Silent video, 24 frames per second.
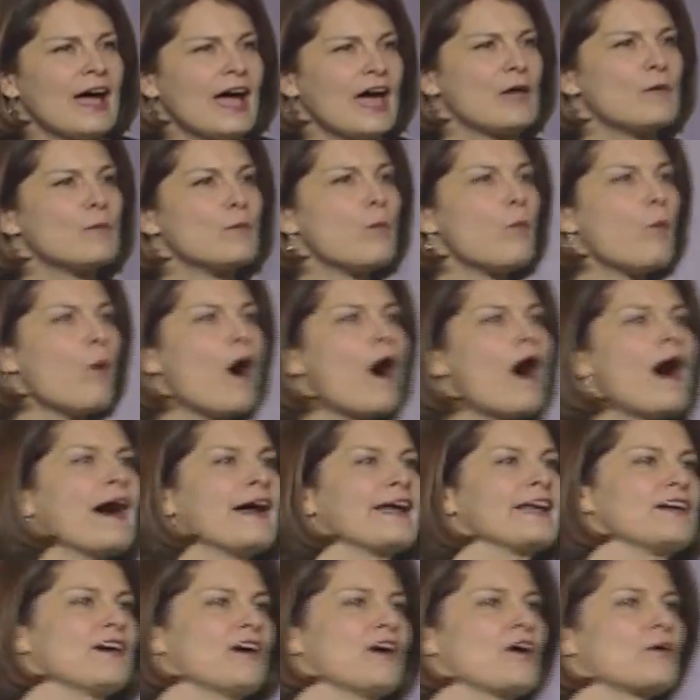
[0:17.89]
And
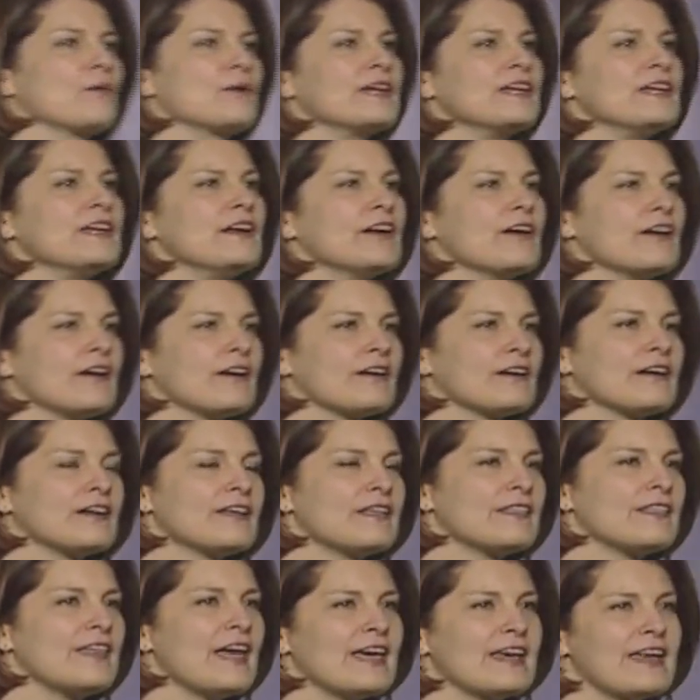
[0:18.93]
why are we here?
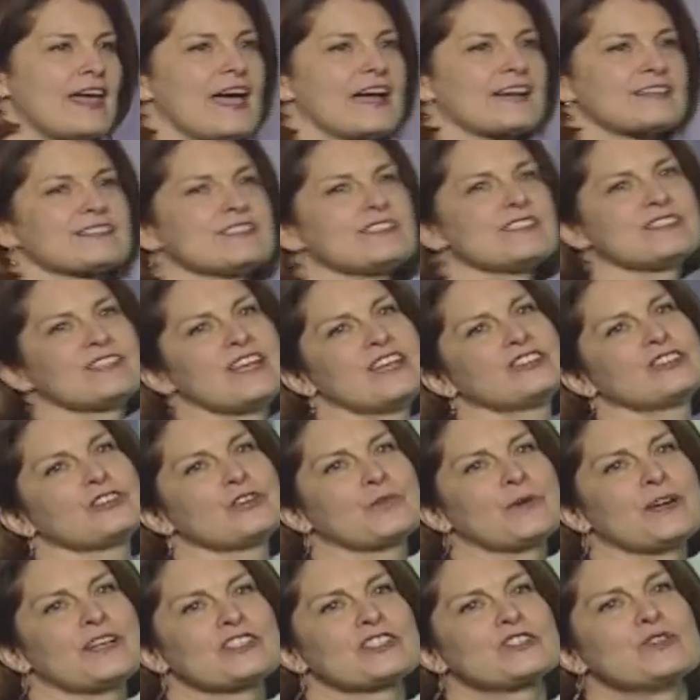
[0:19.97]
That existential
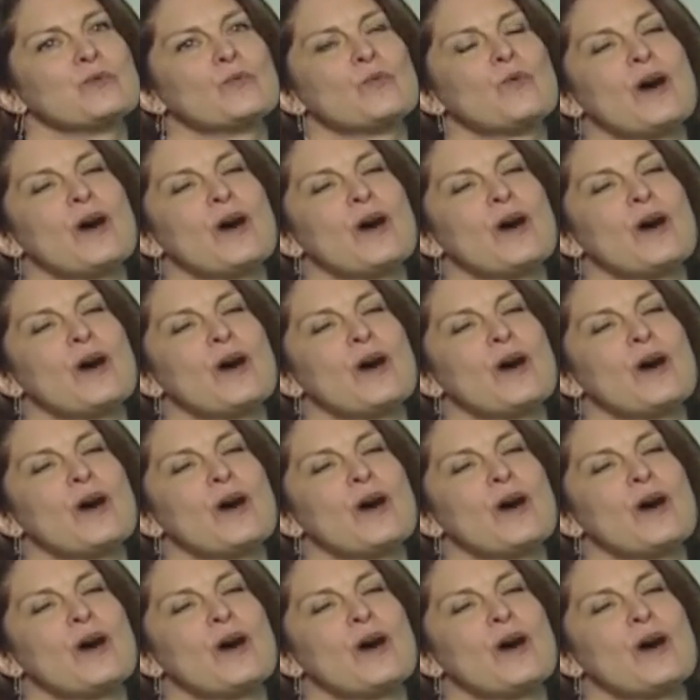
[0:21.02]
question,